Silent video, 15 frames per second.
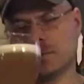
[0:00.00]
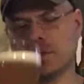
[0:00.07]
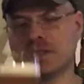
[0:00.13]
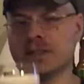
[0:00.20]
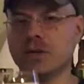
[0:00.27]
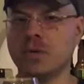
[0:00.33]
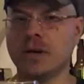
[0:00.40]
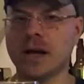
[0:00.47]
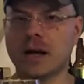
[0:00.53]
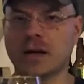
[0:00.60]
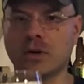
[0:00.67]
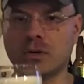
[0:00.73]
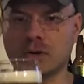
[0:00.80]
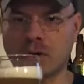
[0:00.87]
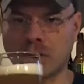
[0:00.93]
Let's see what we got
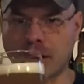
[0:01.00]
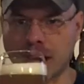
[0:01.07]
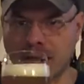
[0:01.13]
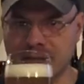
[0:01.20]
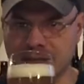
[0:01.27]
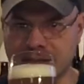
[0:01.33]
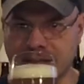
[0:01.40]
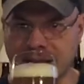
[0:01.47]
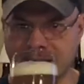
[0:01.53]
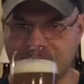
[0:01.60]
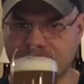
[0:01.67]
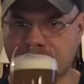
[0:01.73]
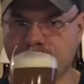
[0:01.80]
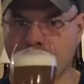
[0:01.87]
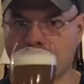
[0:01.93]
going on, guys, on the
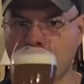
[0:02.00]
taste.